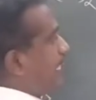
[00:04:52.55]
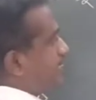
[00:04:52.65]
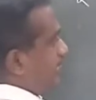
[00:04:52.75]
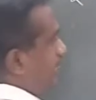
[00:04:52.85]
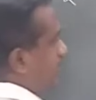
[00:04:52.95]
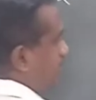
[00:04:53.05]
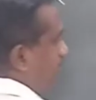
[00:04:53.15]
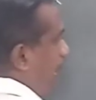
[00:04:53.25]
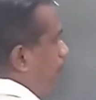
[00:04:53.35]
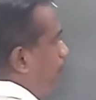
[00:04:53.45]
The
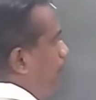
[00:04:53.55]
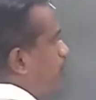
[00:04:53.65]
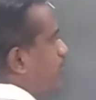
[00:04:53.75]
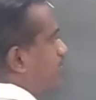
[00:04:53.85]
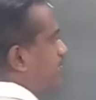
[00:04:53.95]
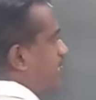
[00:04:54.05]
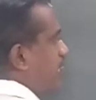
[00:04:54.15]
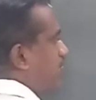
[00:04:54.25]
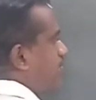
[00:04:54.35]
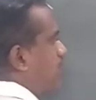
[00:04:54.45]
compound that
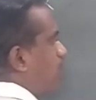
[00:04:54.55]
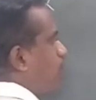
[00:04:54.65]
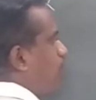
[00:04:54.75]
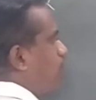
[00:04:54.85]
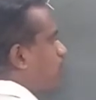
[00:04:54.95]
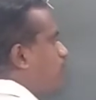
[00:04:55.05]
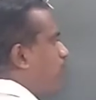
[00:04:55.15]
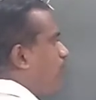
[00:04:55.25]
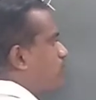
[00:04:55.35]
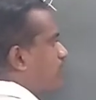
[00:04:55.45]
settles at the bottom
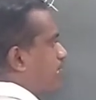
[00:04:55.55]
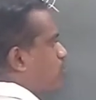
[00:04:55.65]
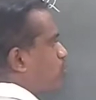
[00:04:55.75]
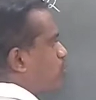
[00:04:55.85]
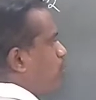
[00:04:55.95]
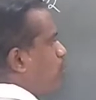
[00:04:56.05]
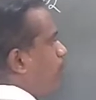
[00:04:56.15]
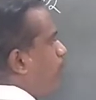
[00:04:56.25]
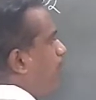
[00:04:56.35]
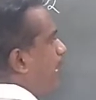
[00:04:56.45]
of the test
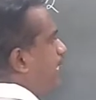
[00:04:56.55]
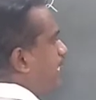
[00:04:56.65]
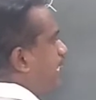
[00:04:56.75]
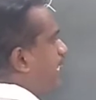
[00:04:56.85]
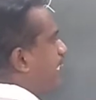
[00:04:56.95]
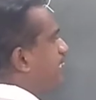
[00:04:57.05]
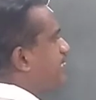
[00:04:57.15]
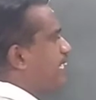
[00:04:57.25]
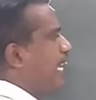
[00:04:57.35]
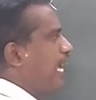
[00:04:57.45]
tube is